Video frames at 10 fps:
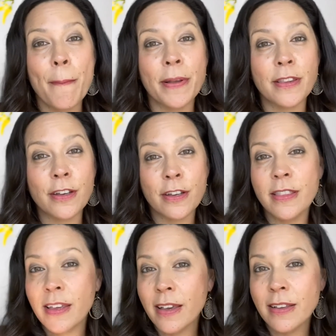But the good
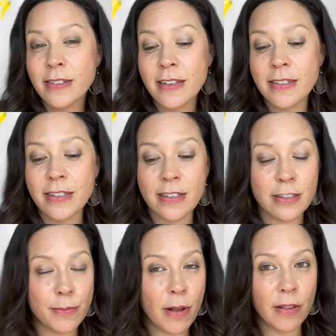thing is, is it's a
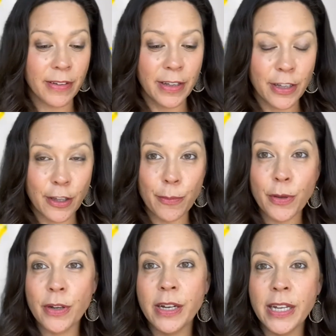small
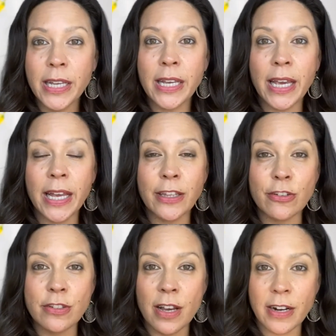community and
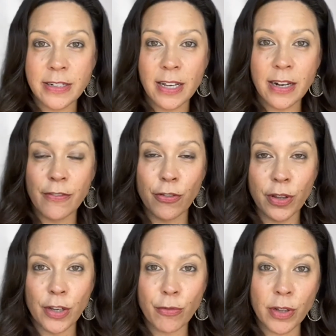there's not a ton of
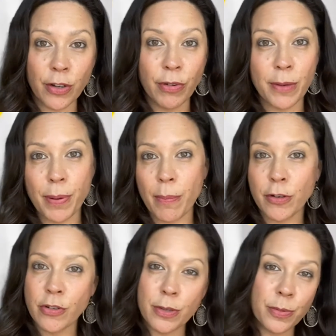really, really great public
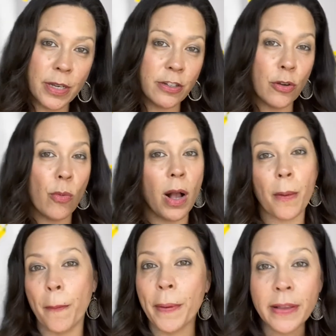transportation.
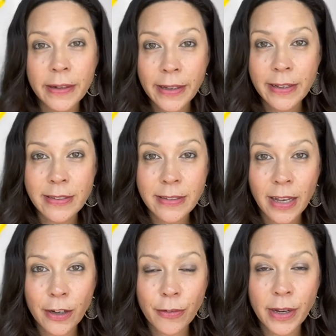Walkability is in
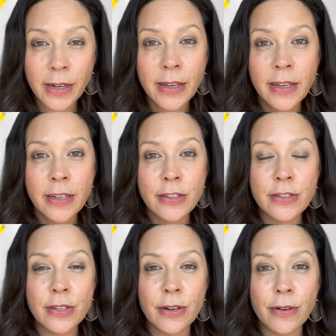fact great.
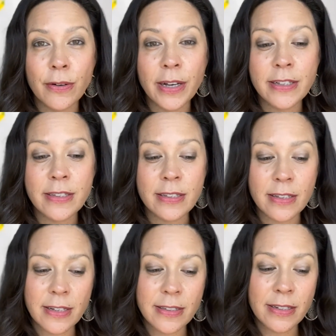So it's a,
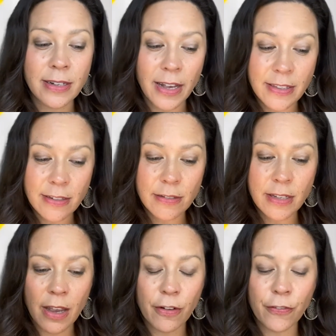it's a nice little
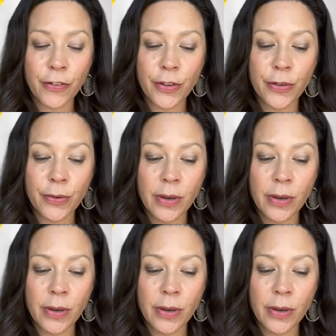town for you.